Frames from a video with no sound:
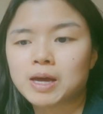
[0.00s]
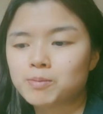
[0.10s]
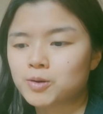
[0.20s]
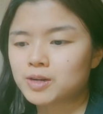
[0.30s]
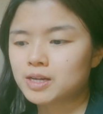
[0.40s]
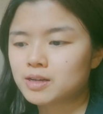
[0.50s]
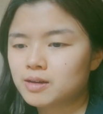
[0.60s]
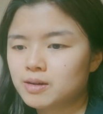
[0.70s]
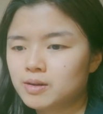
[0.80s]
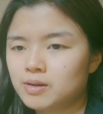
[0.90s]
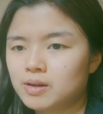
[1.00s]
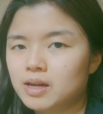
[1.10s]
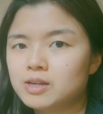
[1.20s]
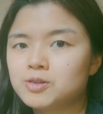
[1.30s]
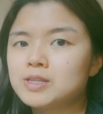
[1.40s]
that morning
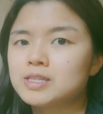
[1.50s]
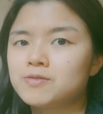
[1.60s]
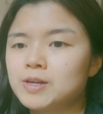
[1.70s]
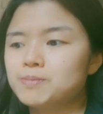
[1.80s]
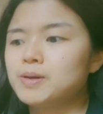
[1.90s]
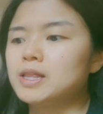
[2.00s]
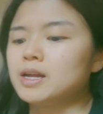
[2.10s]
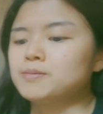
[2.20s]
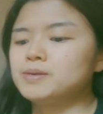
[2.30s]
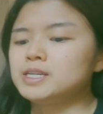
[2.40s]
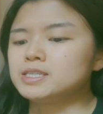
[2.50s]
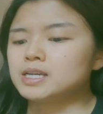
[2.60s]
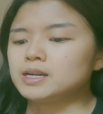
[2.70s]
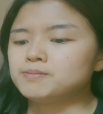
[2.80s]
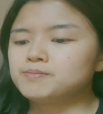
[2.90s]
during this event, and then he
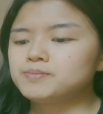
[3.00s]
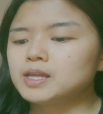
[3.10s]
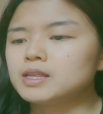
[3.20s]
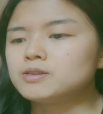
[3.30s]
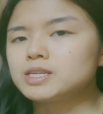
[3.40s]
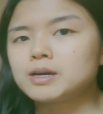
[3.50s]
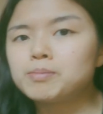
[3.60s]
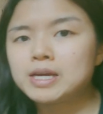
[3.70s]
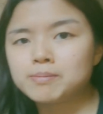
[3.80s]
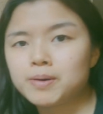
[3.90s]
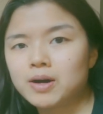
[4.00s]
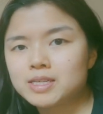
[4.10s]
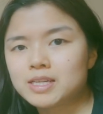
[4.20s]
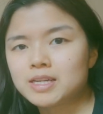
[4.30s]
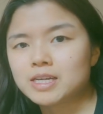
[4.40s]
said, and then there's like a blank
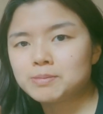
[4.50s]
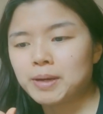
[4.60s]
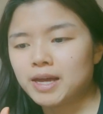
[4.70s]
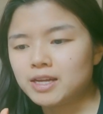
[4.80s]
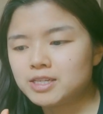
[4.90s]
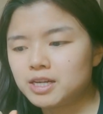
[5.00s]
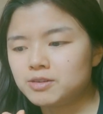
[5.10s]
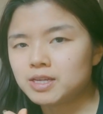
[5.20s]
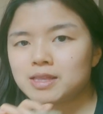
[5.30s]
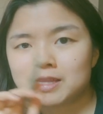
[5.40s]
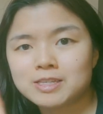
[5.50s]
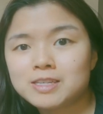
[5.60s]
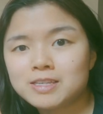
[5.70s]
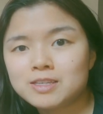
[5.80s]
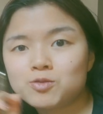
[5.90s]
box on the next page, and he was like,
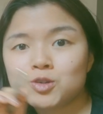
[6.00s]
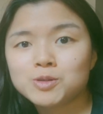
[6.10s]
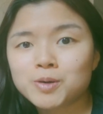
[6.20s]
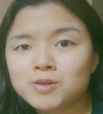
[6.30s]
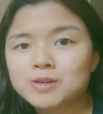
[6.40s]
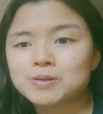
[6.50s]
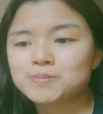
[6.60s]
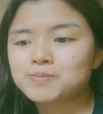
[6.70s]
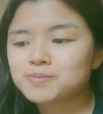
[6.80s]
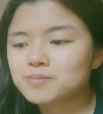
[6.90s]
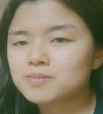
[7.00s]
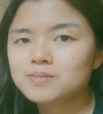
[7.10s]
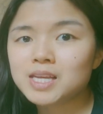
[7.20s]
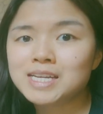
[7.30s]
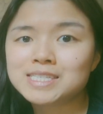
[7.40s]
this is for tomorrow.
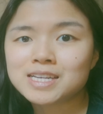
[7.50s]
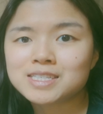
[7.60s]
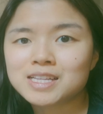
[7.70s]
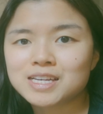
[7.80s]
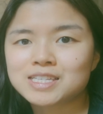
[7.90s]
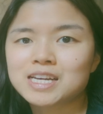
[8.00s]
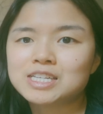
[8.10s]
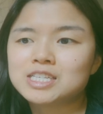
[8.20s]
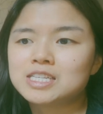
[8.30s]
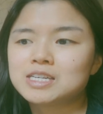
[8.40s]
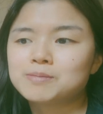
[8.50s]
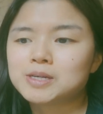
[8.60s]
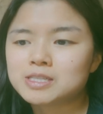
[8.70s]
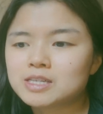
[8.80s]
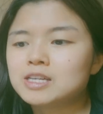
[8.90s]
He says he like sketches like
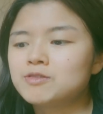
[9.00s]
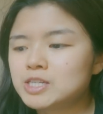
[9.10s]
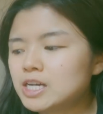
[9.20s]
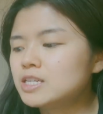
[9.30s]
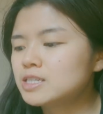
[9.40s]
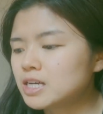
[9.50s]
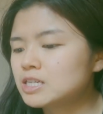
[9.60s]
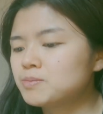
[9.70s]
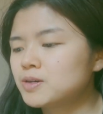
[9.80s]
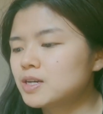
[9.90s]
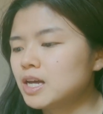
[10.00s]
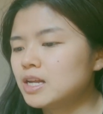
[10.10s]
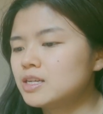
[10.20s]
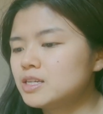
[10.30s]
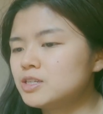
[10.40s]
basically every day in his sketchbook,
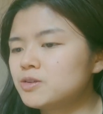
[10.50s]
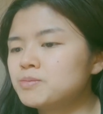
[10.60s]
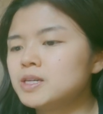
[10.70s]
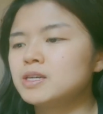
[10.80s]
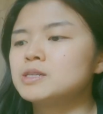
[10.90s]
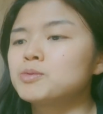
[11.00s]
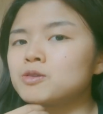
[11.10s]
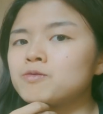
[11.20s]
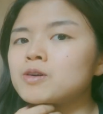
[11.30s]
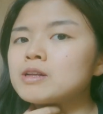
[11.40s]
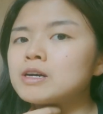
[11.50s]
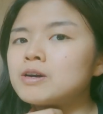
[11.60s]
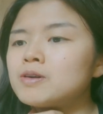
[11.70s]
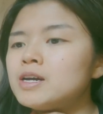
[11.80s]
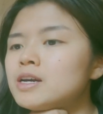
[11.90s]
and he showed me his
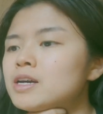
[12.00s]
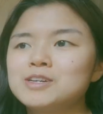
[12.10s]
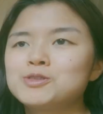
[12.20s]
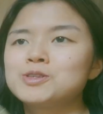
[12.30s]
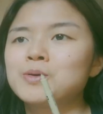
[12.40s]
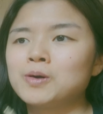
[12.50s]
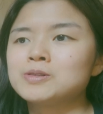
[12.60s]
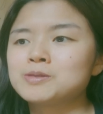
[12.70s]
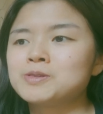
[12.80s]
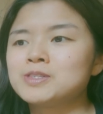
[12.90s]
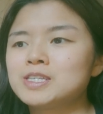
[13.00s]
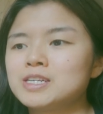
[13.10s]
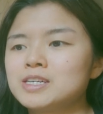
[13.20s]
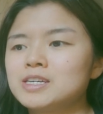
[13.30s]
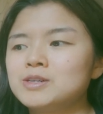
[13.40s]
portfolio. It was so wholesome. It was
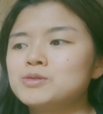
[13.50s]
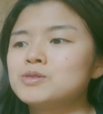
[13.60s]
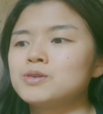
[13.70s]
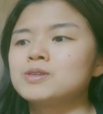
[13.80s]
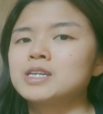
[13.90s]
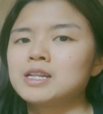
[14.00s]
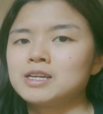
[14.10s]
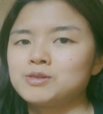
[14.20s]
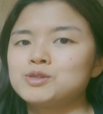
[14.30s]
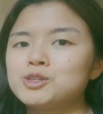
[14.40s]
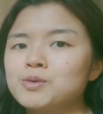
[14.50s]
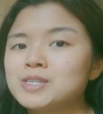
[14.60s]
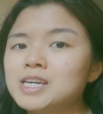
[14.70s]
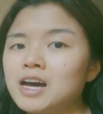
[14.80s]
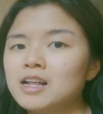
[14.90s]
like, he was so excited, like it was show
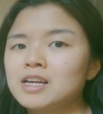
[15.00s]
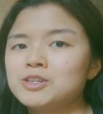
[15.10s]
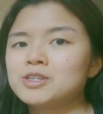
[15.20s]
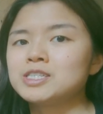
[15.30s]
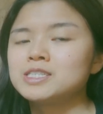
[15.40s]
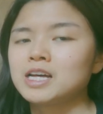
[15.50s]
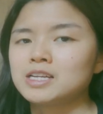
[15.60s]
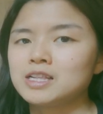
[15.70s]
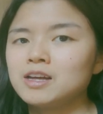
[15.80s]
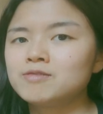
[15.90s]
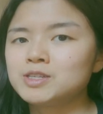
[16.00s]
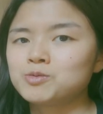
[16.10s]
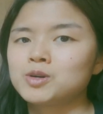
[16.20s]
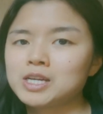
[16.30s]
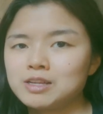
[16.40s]
and tell, and you can just tell he loved
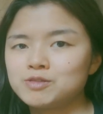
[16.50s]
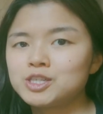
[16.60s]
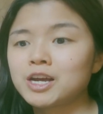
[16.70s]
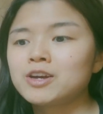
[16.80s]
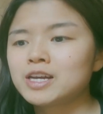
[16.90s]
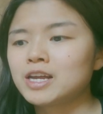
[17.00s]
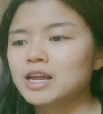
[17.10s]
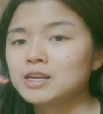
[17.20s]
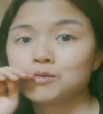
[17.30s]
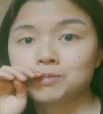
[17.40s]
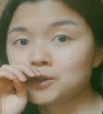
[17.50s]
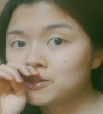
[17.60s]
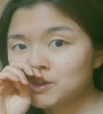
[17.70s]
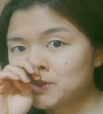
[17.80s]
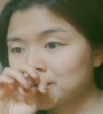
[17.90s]
his work and loved sharing it, and it was
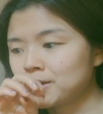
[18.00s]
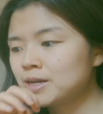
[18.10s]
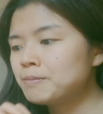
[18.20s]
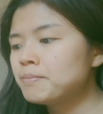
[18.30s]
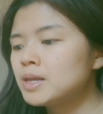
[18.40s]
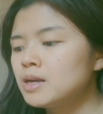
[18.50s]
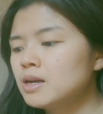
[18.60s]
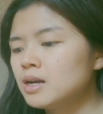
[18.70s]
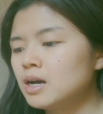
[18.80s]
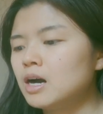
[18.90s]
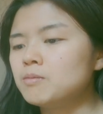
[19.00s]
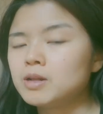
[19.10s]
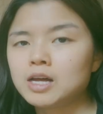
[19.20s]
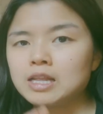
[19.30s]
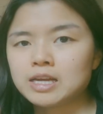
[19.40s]
beautiful work. A
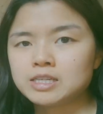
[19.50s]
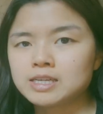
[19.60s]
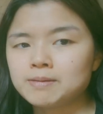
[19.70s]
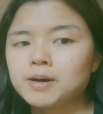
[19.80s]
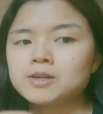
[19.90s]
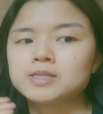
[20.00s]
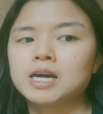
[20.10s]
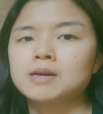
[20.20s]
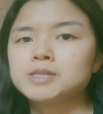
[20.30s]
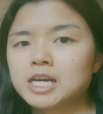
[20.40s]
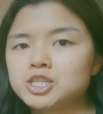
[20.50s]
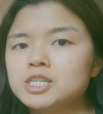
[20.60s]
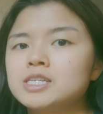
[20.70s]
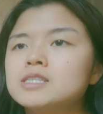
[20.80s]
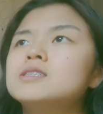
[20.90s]
lot of landscape monotypes,
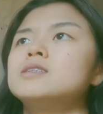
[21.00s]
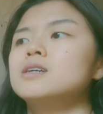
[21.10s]
etchings.